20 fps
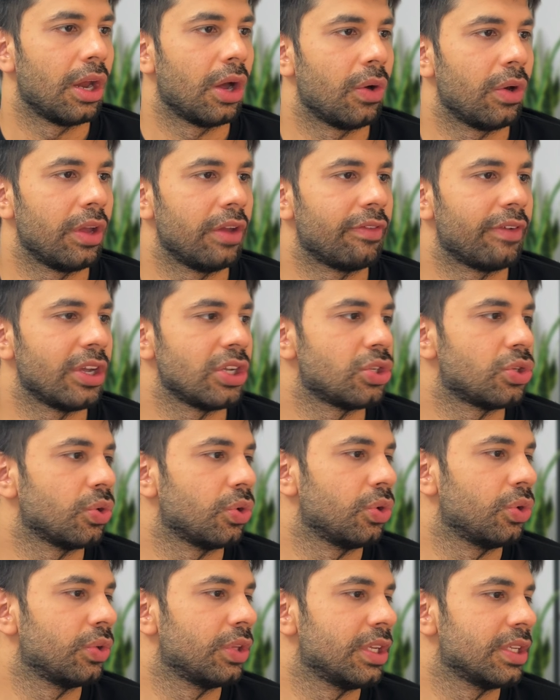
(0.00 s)
Now, if I
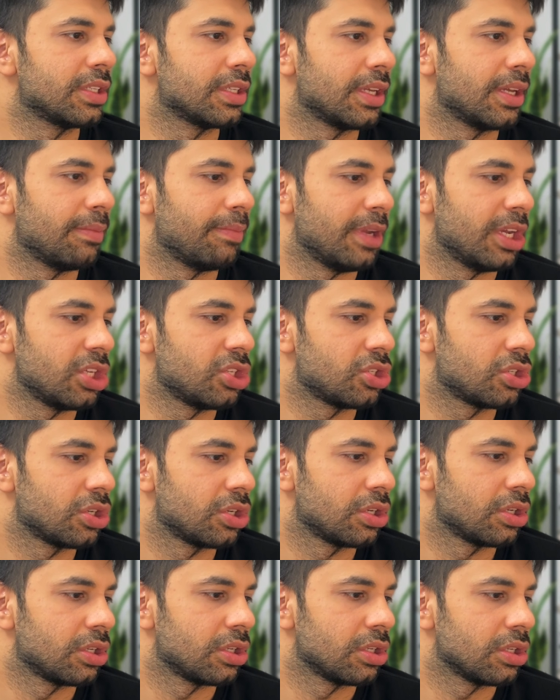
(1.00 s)
show you these image,
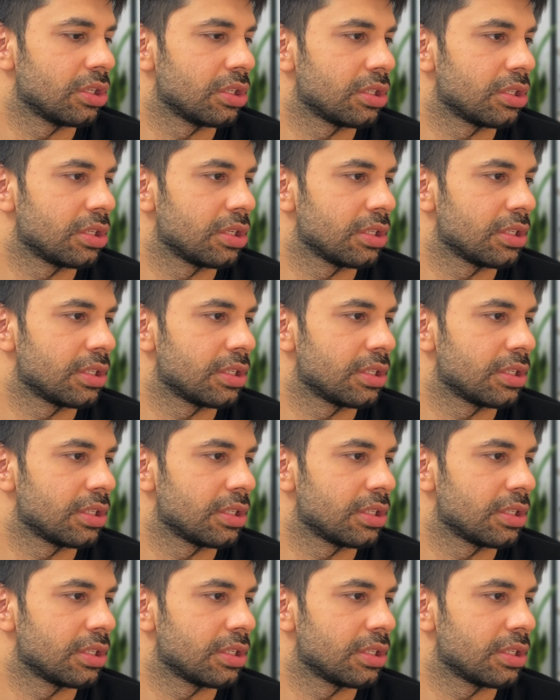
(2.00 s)
just a